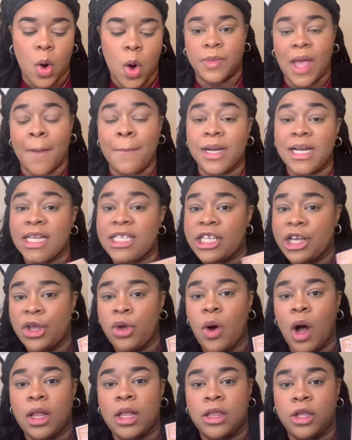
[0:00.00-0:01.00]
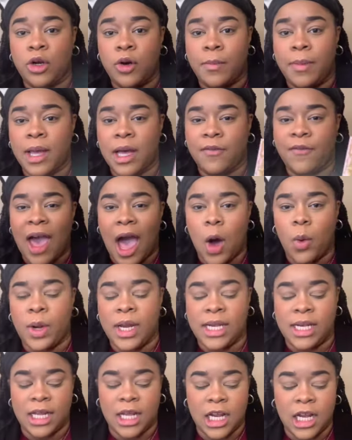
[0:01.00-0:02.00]
I'm going to tell you all a little bit of how
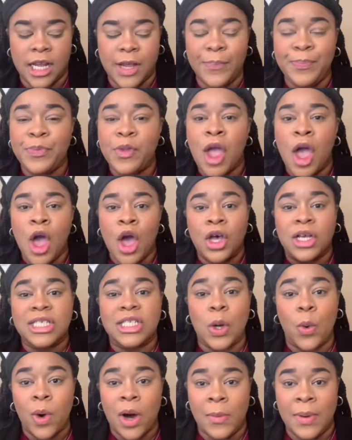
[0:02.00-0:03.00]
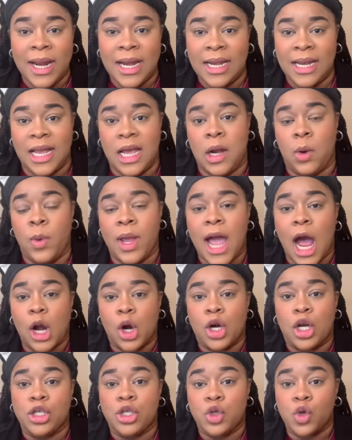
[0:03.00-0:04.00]
we did it. So what we did, we
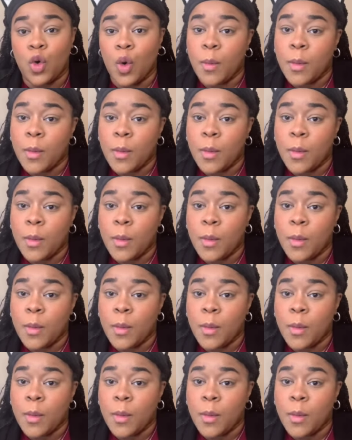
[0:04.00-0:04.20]
got on a Zoom